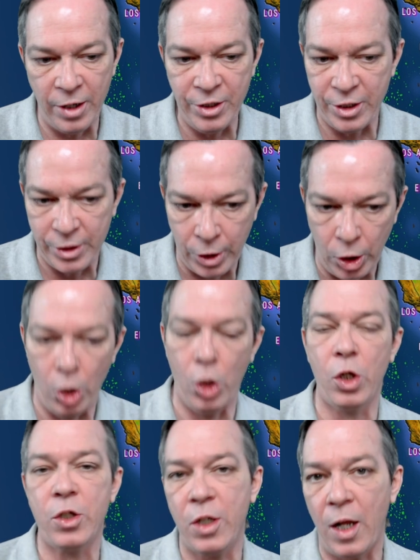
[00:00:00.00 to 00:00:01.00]
It just
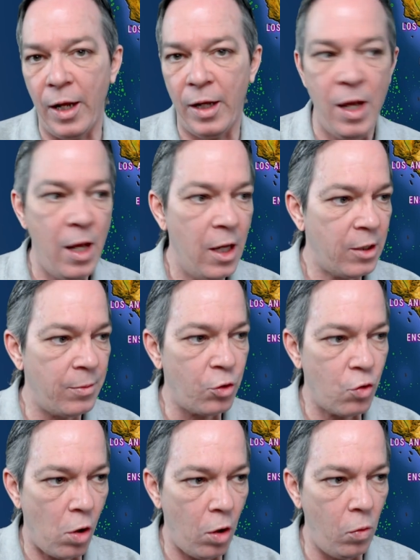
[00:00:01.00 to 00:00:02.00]
looks like some
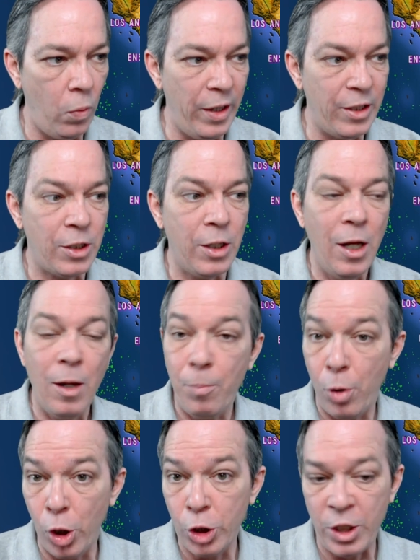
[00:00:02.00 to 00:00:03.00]
strong winds
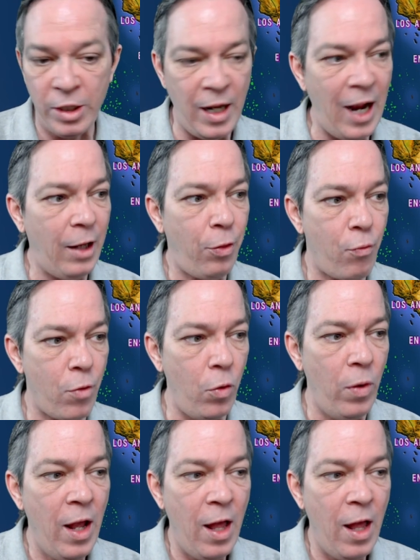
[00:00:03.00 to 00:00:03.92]
pushing that through.